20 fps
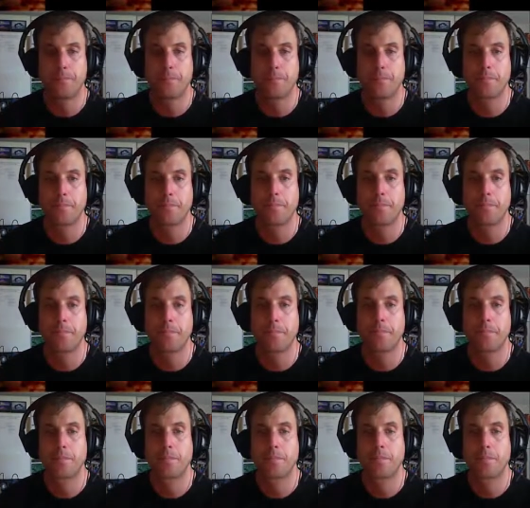
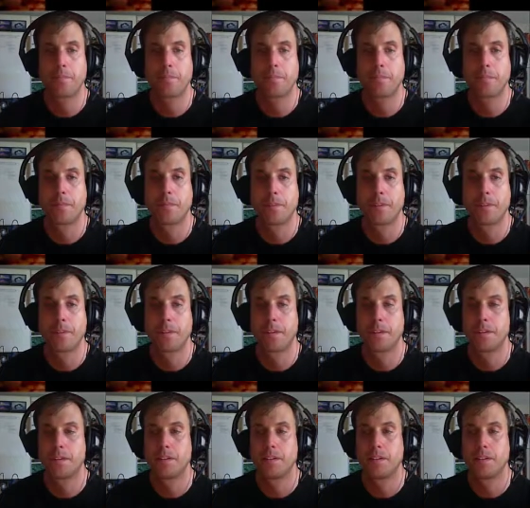(no one is talking)